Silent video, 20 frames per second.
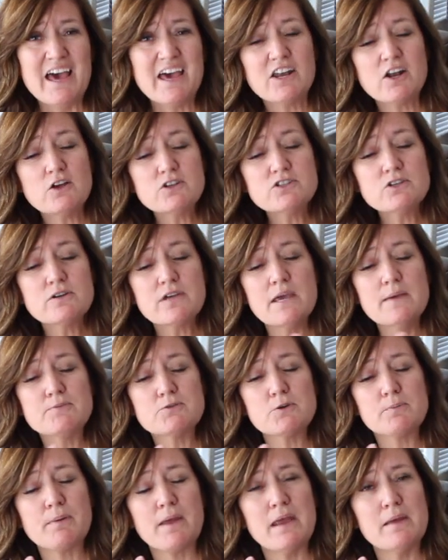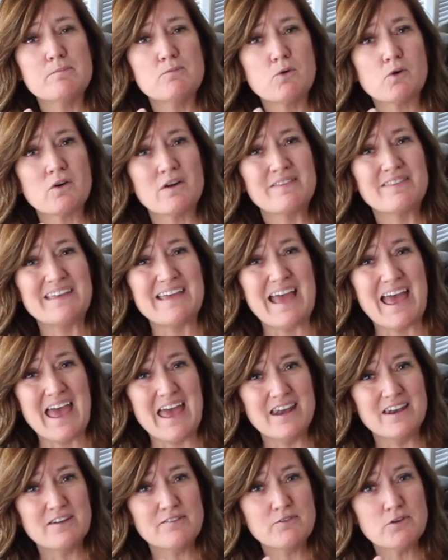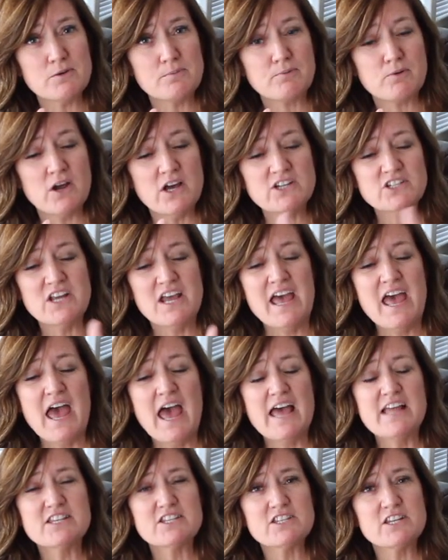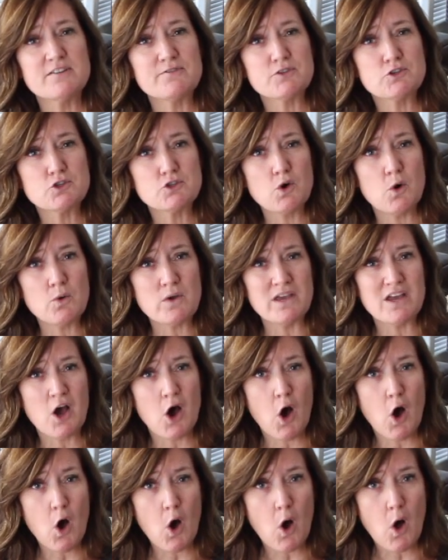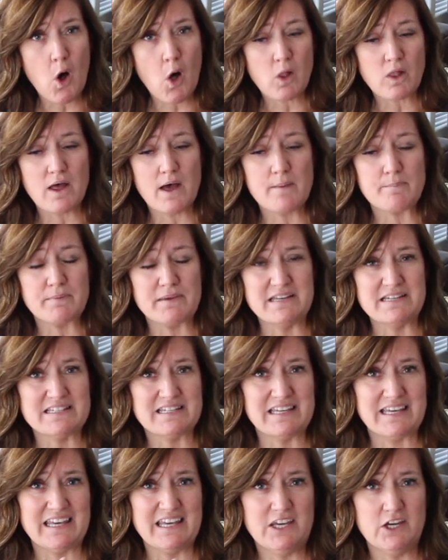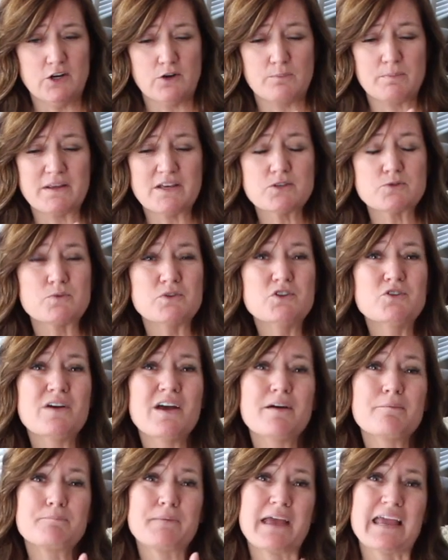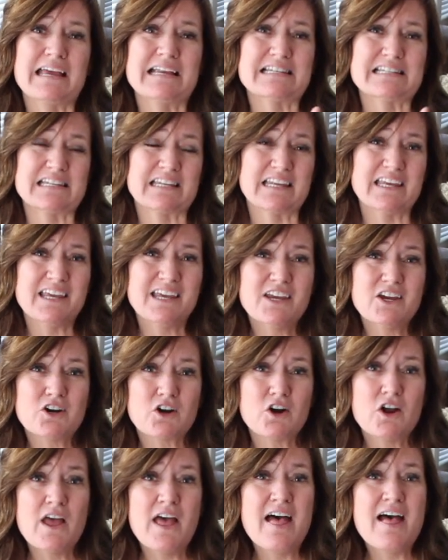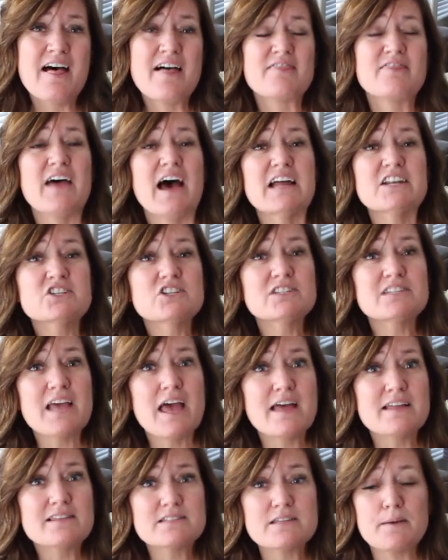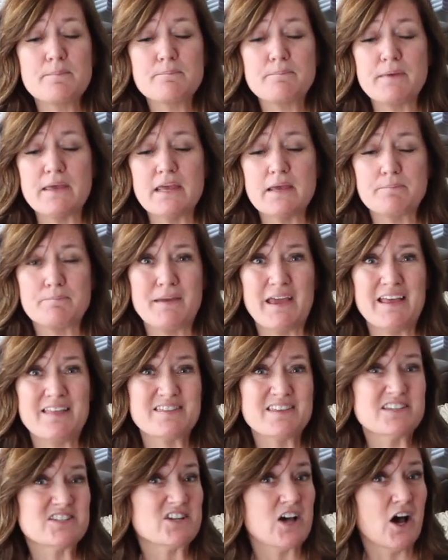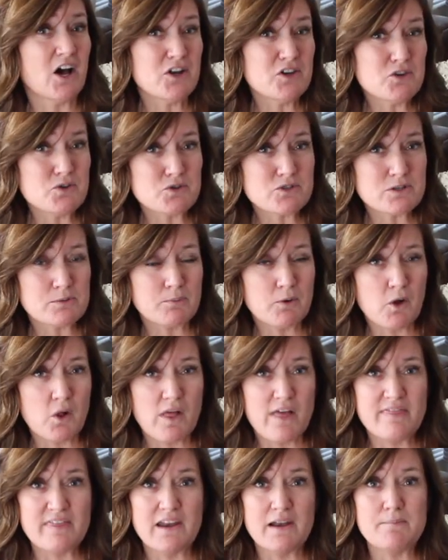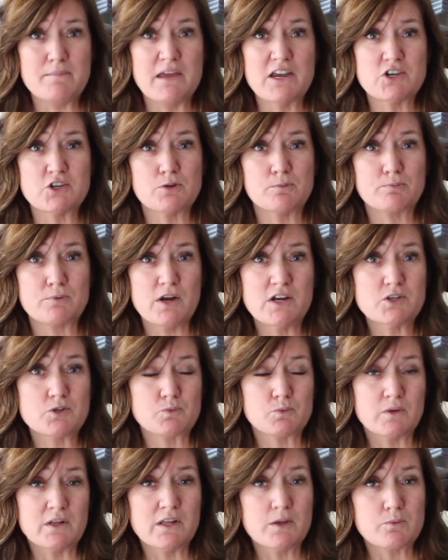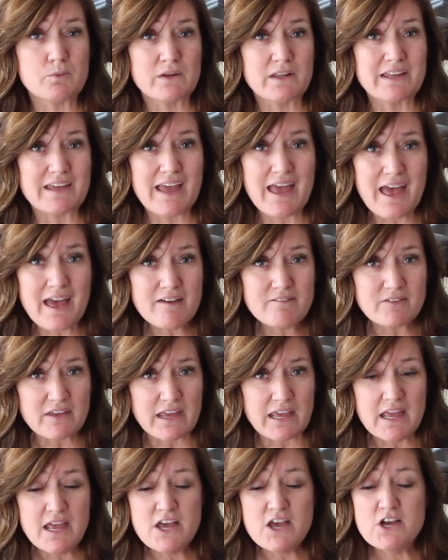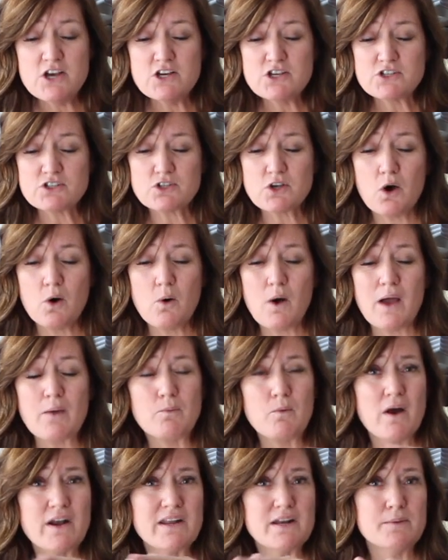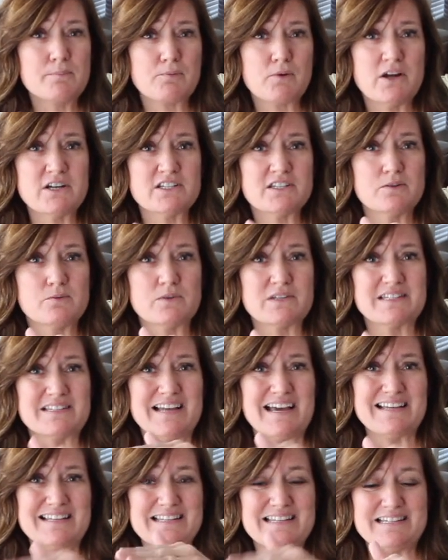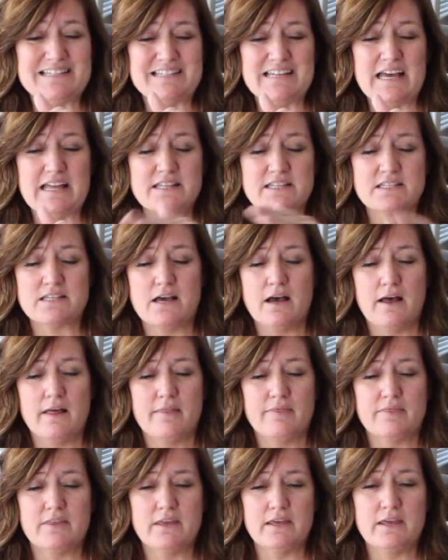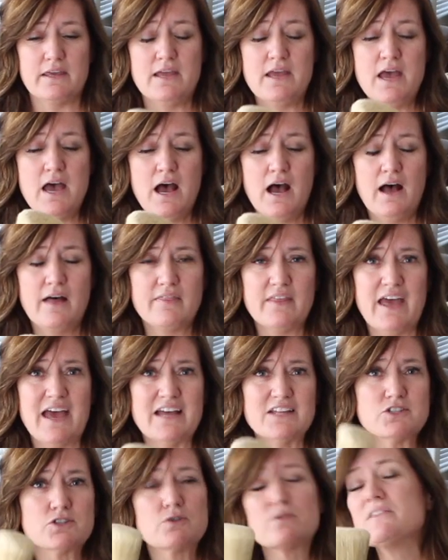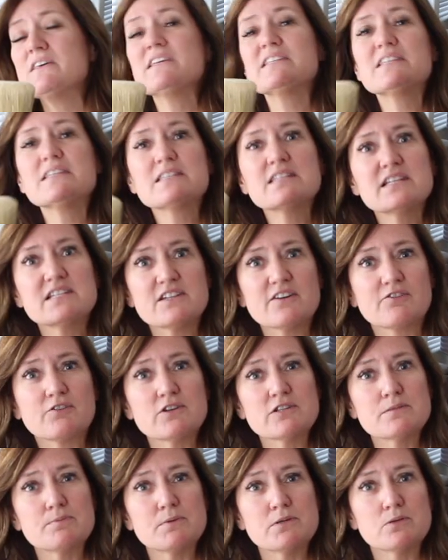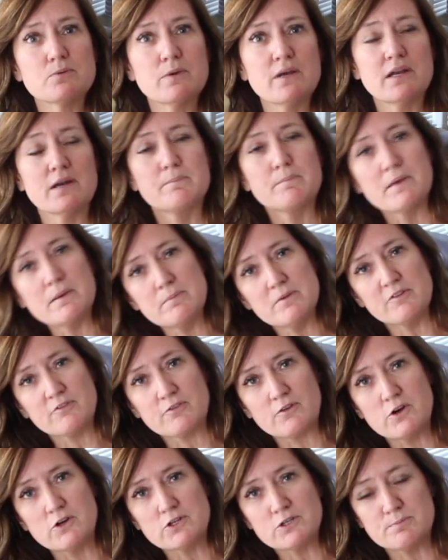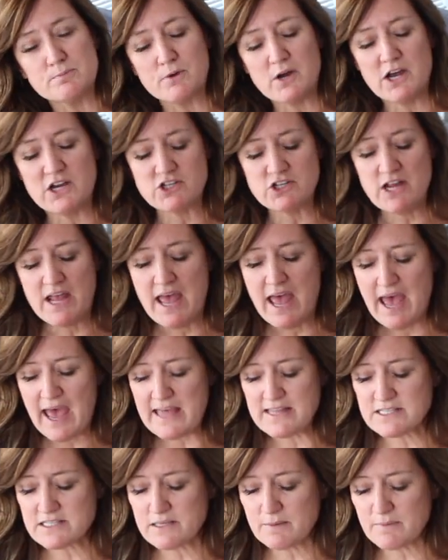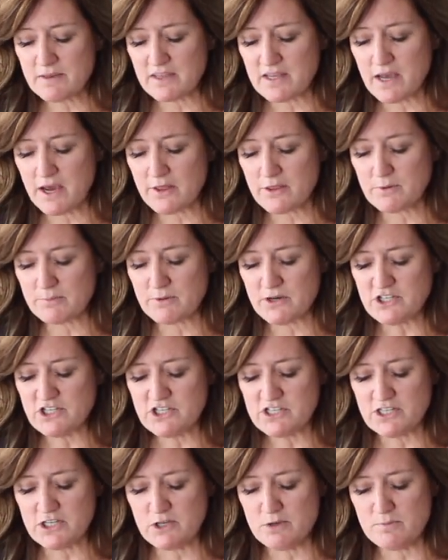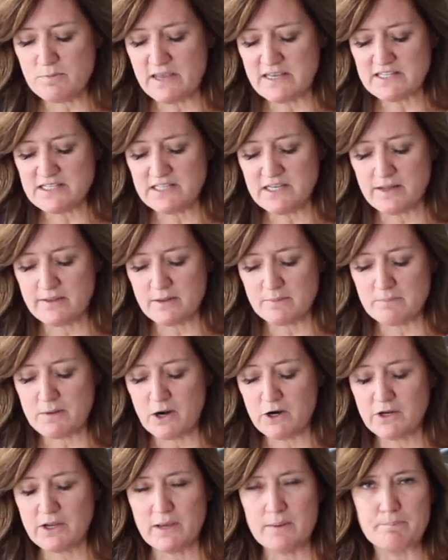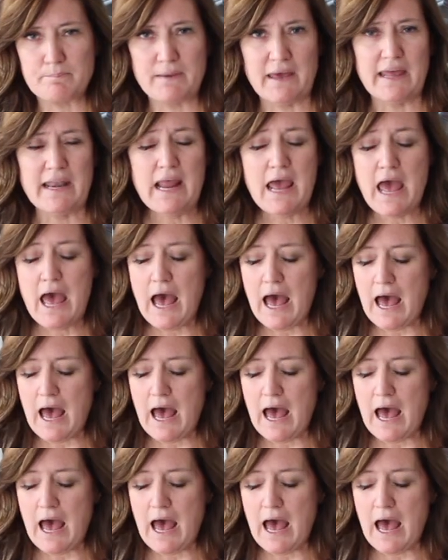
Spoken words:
It also keeps your paint more on the end of your brush instead of soaking all up into here. Because when you have paint in here, that just ends up being paint that's unusable, and then it makes your brush really, really heavy. So I wanted a brush that was nice and dense on the head. So this is the difference between a BB Frösch brush and some of the other brushes that you may see on the market. But